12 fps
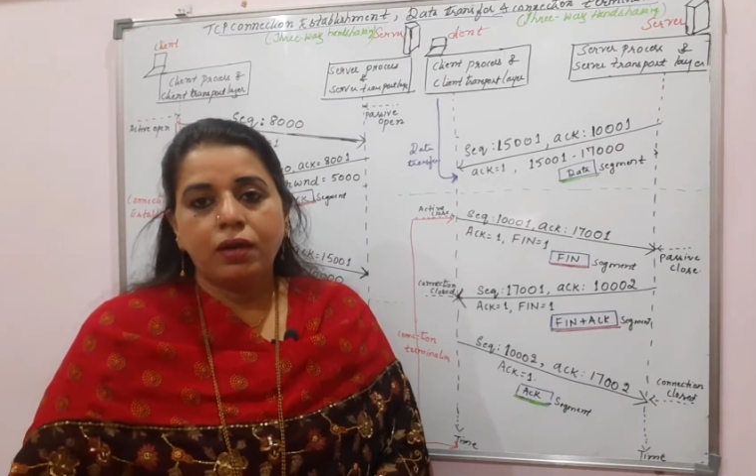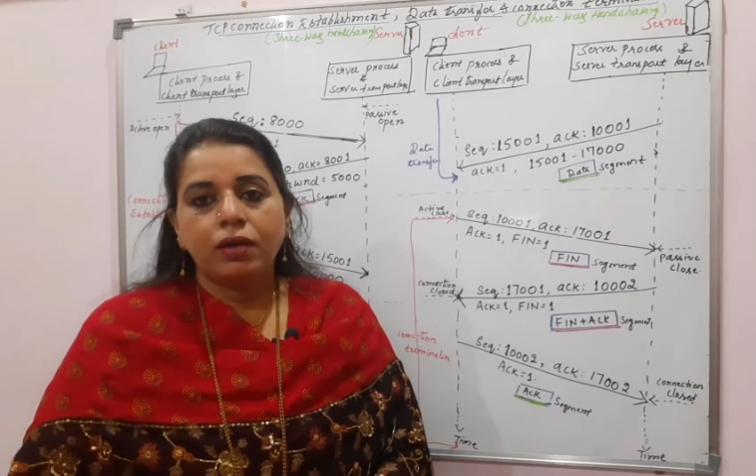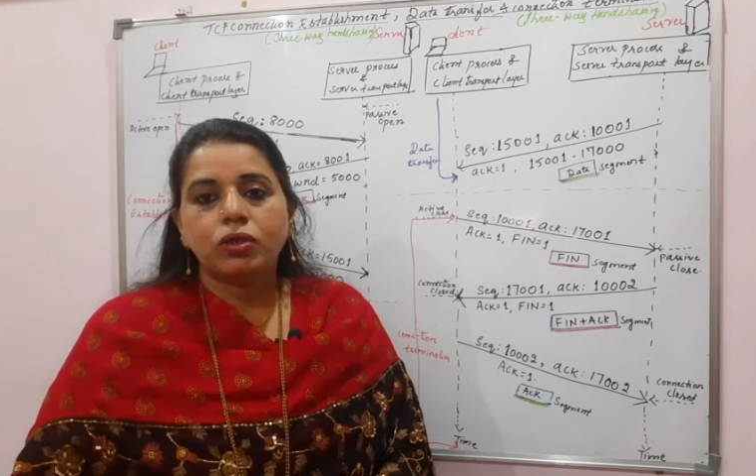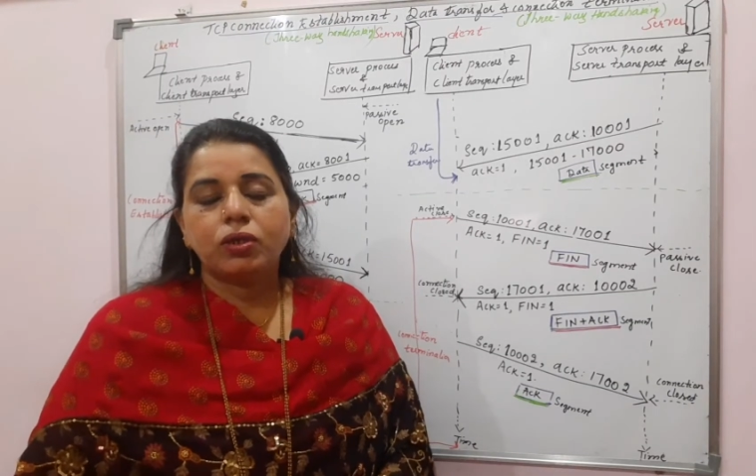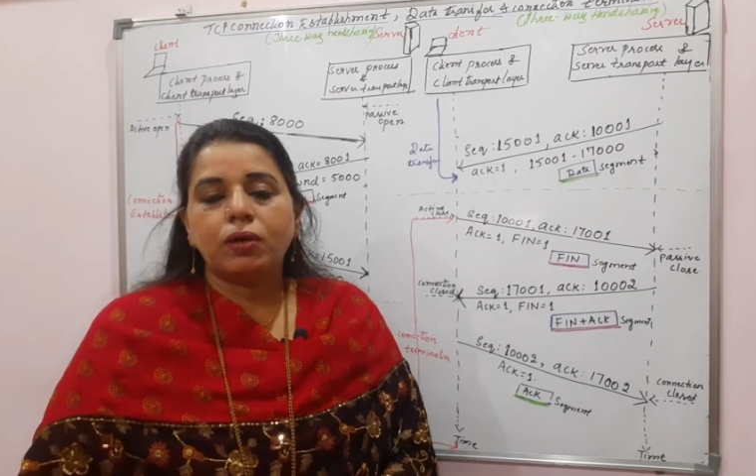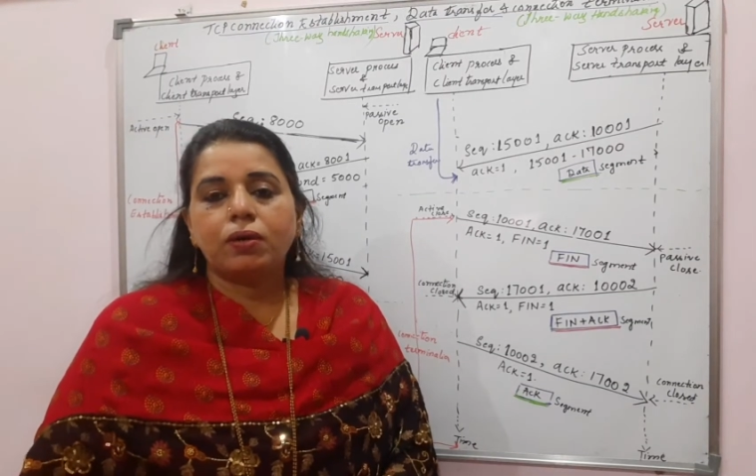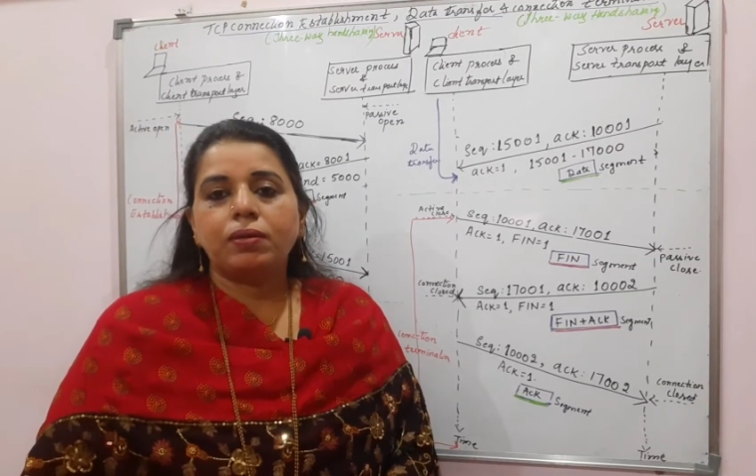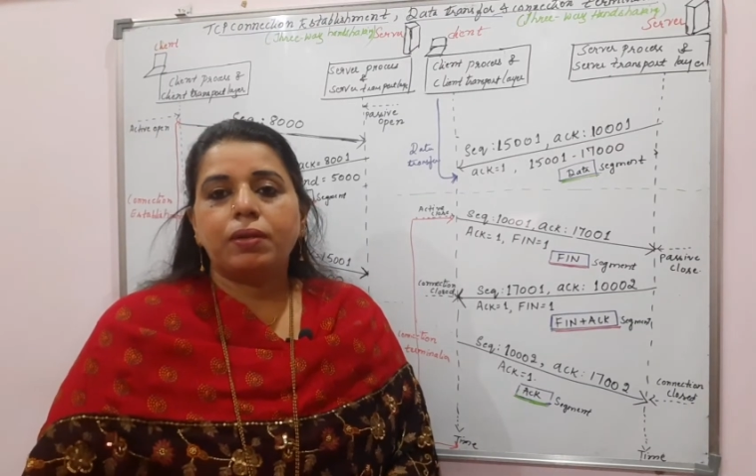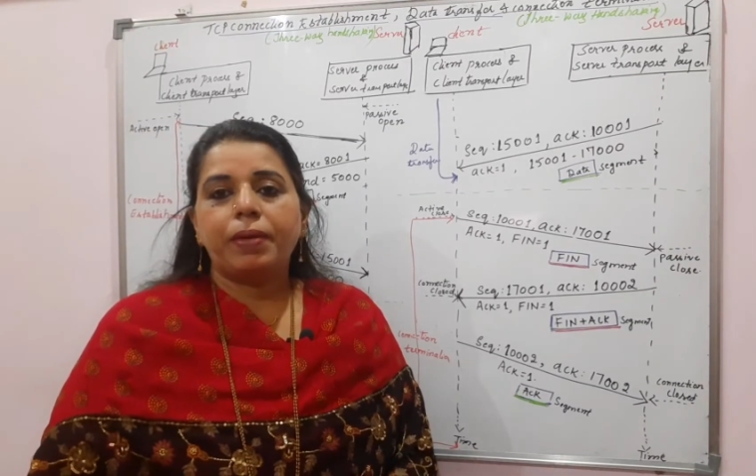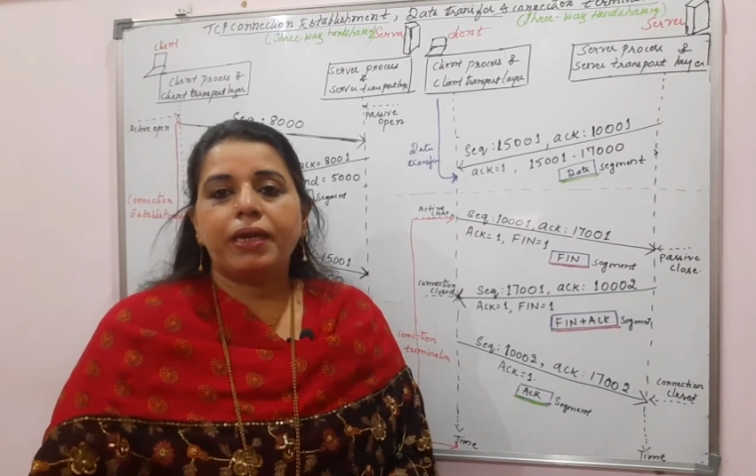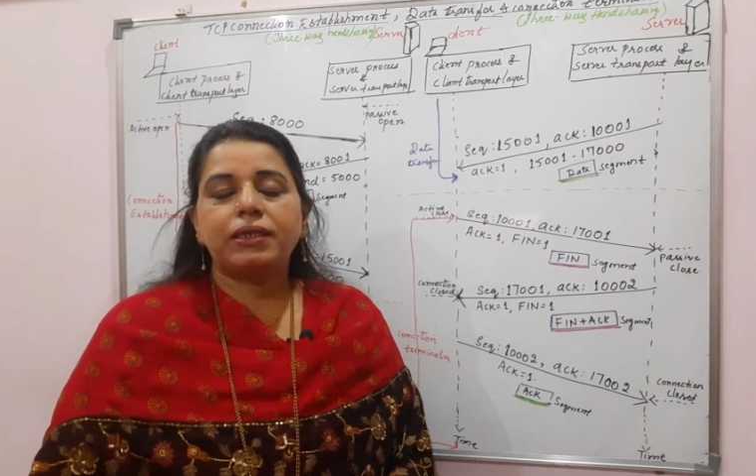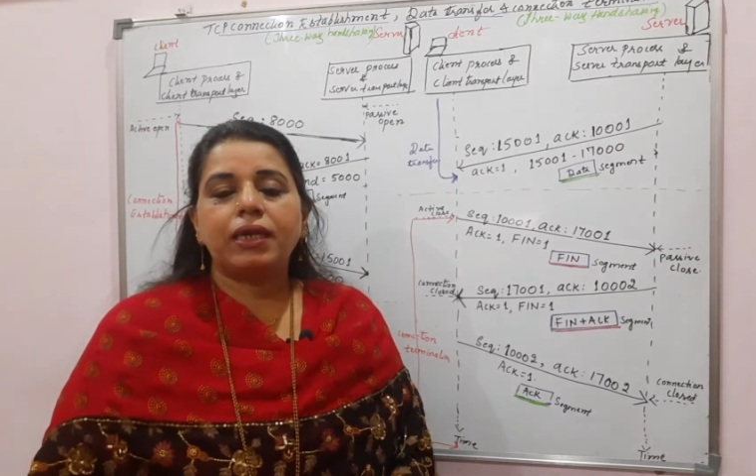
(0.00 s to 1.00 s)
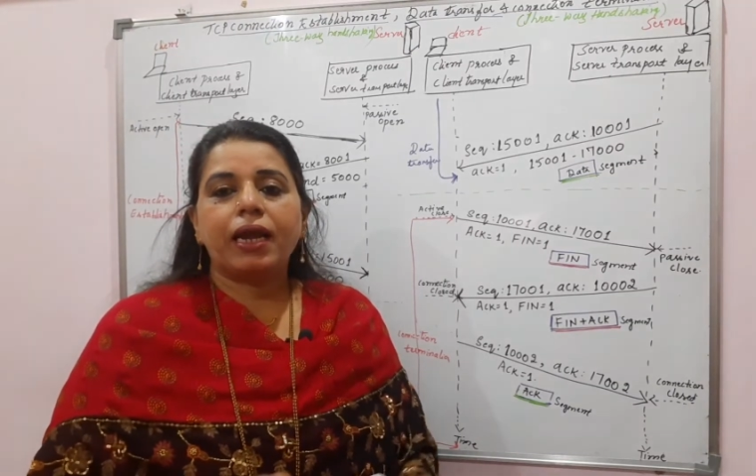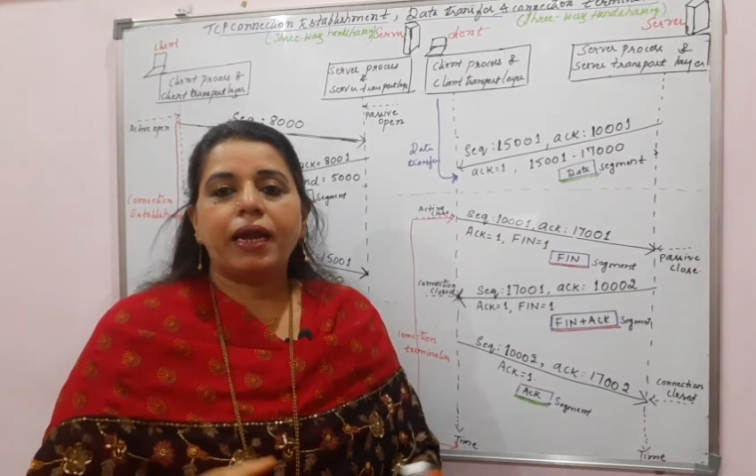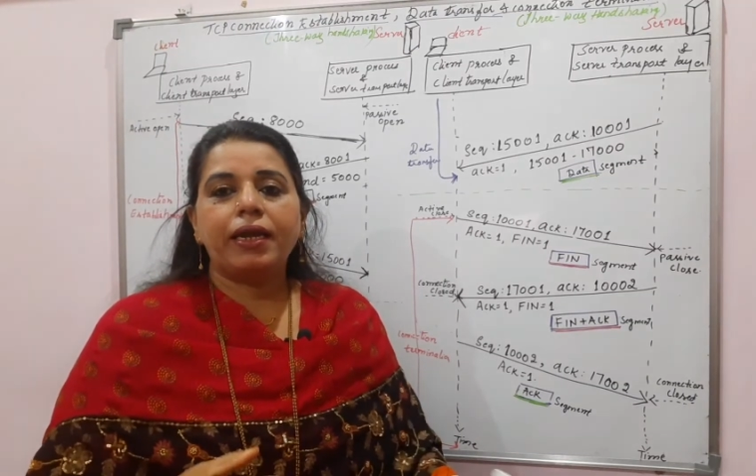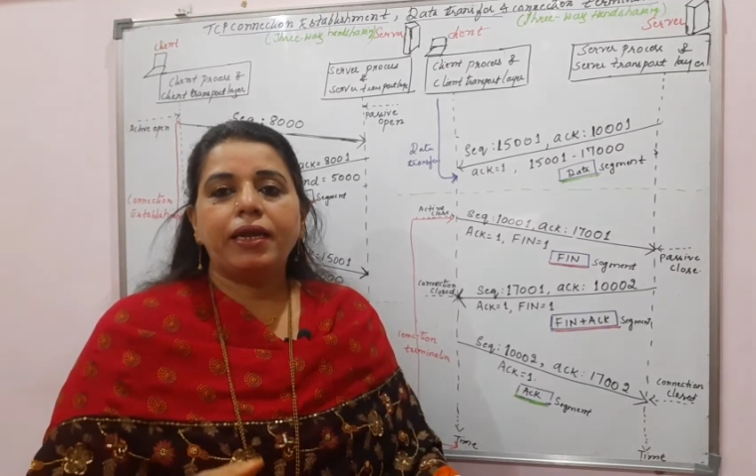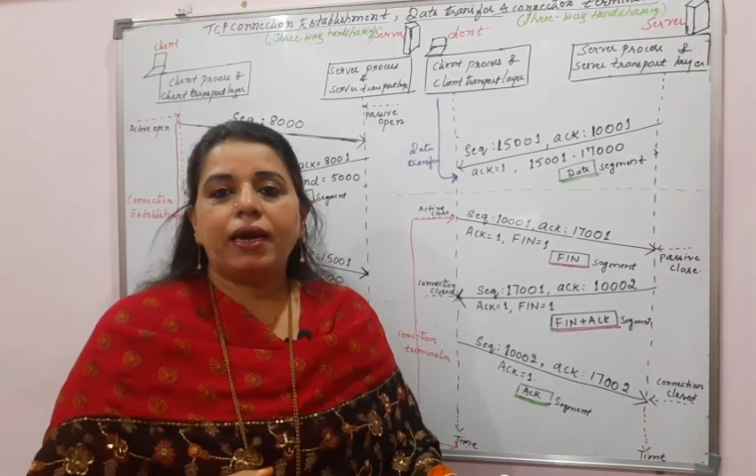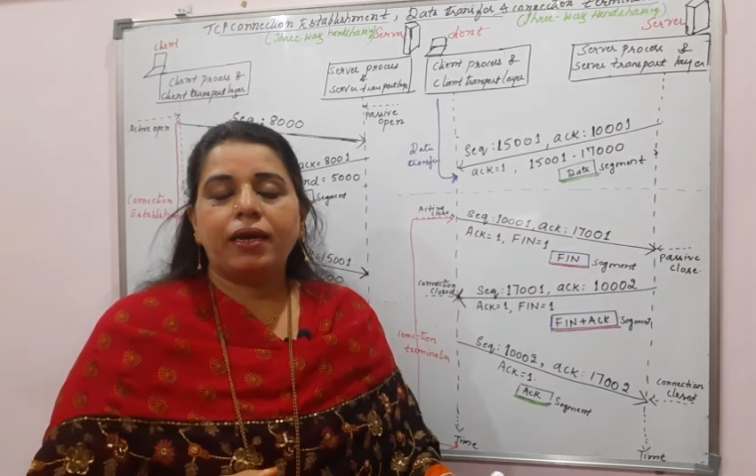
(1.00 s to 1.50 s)
So the basic
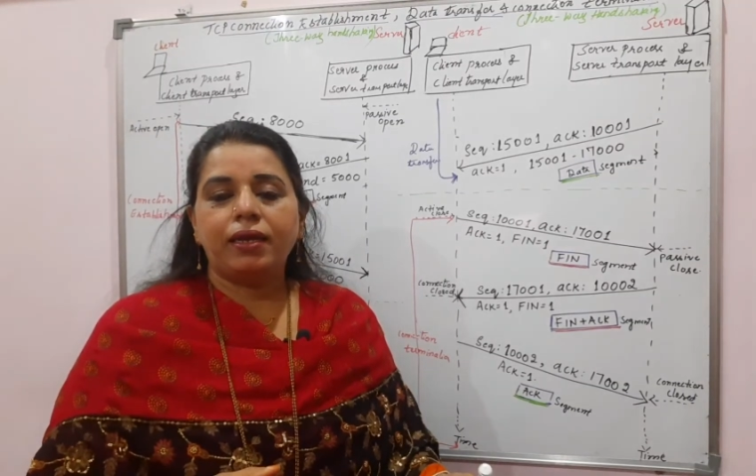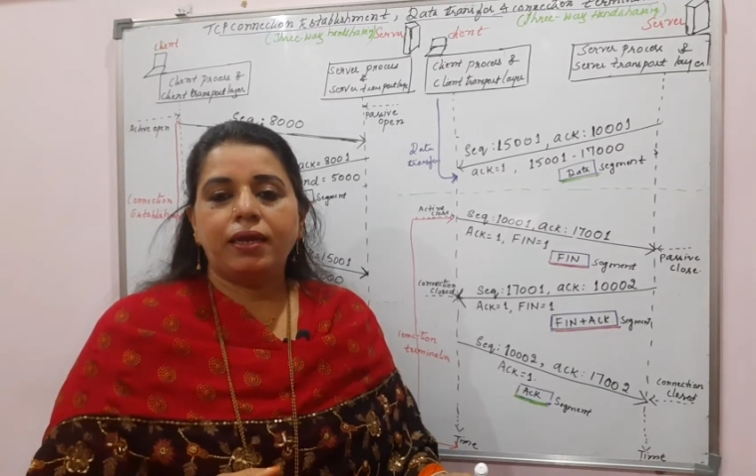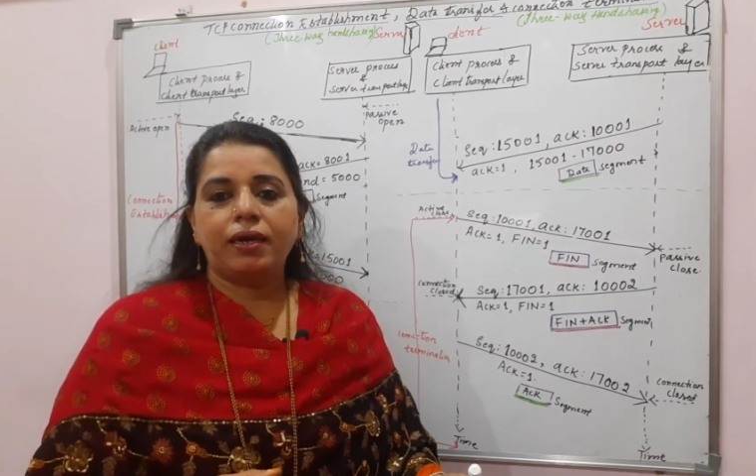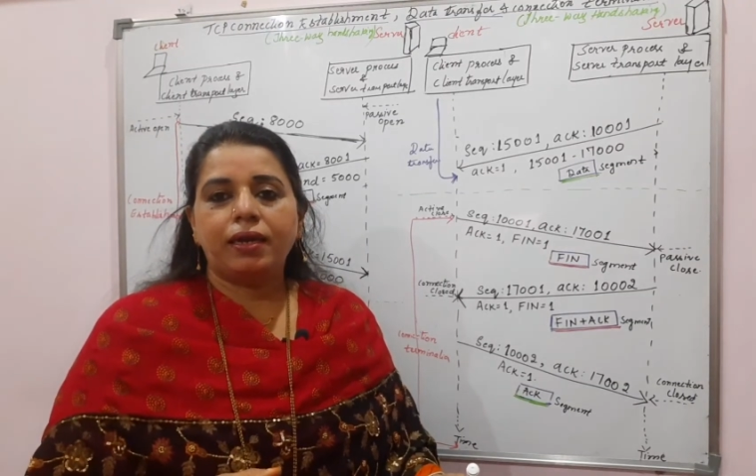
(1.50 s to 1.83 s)
idea here